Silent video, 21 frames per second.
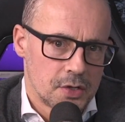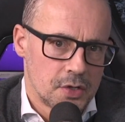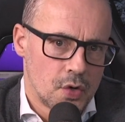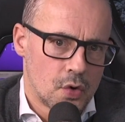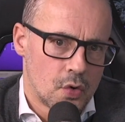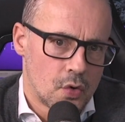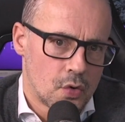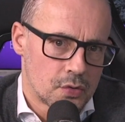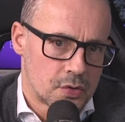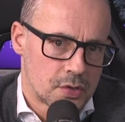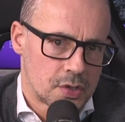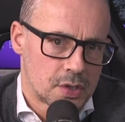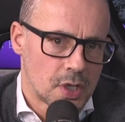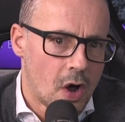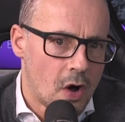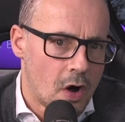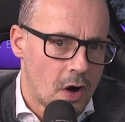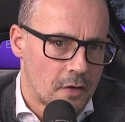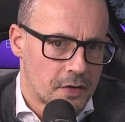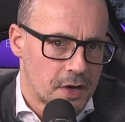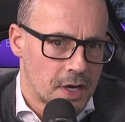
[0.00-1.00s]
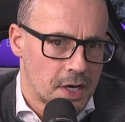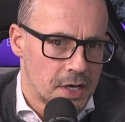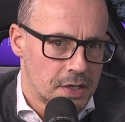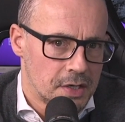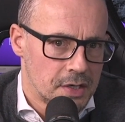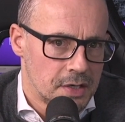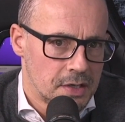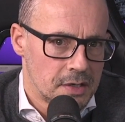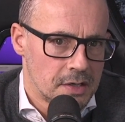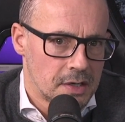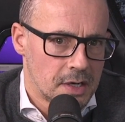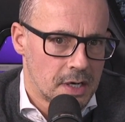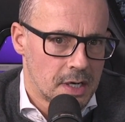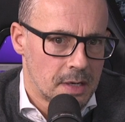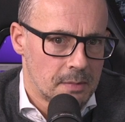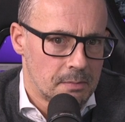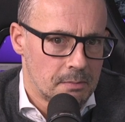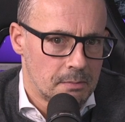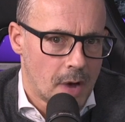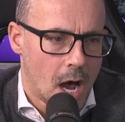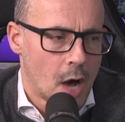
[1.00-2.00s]
your staff can
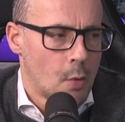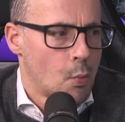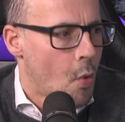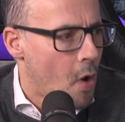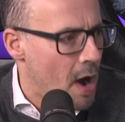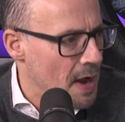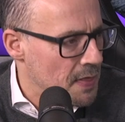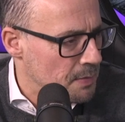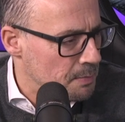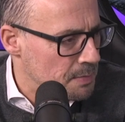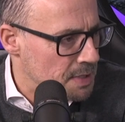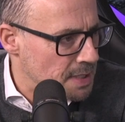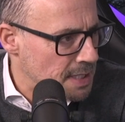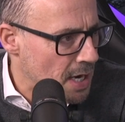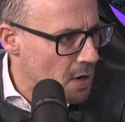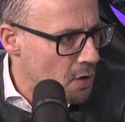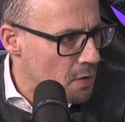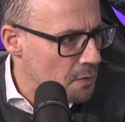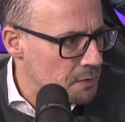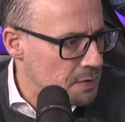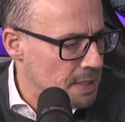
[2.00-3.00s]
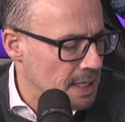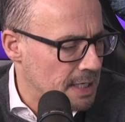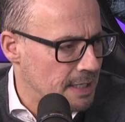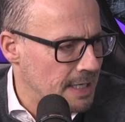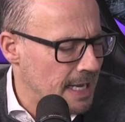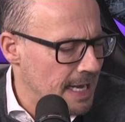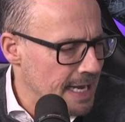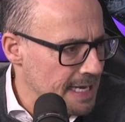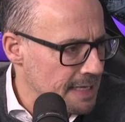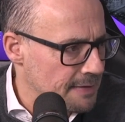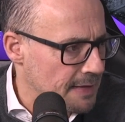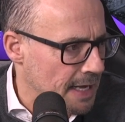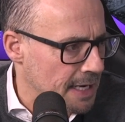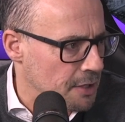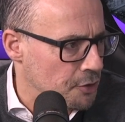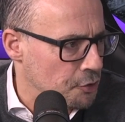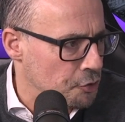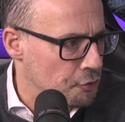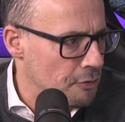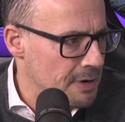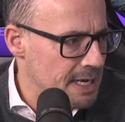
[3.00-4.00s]
um, unwind themselves, they can eat,
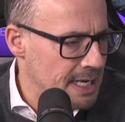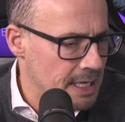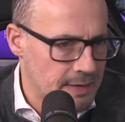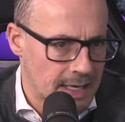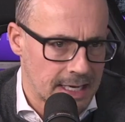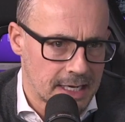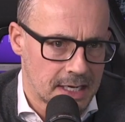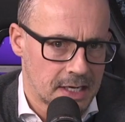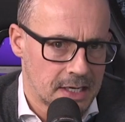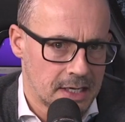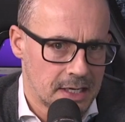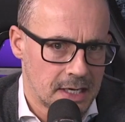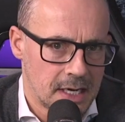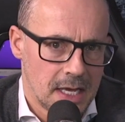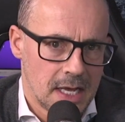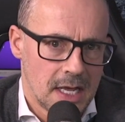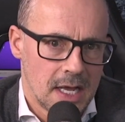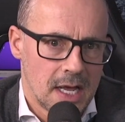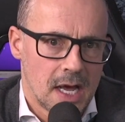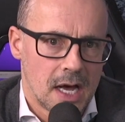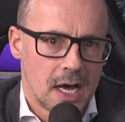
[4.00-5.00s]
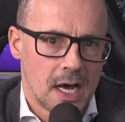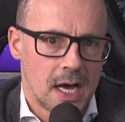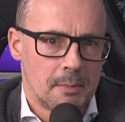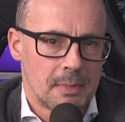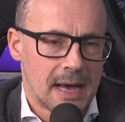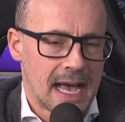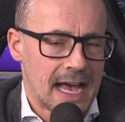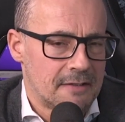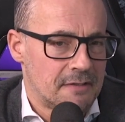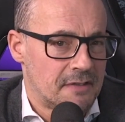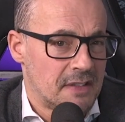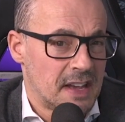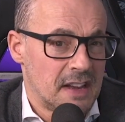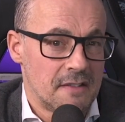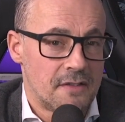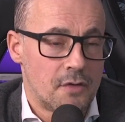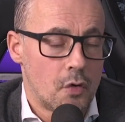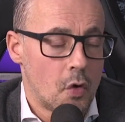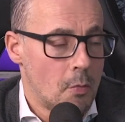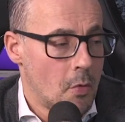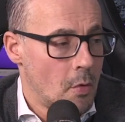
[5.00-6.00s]
they can drink, they can um, have
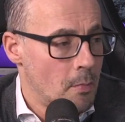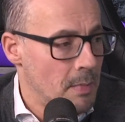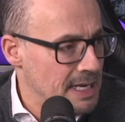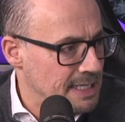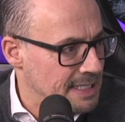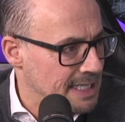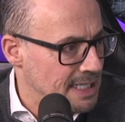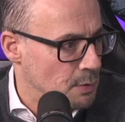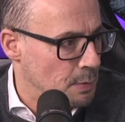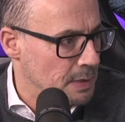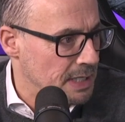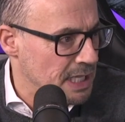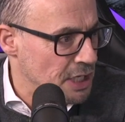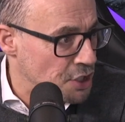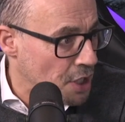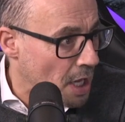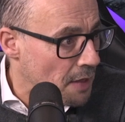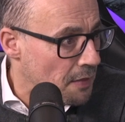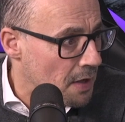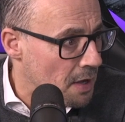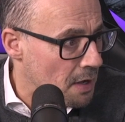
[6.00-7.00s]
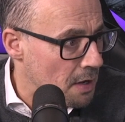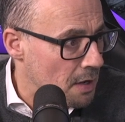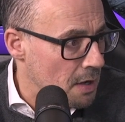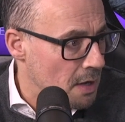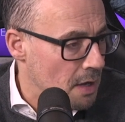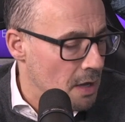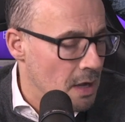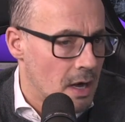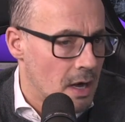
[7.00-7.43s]
informal meetings with each other.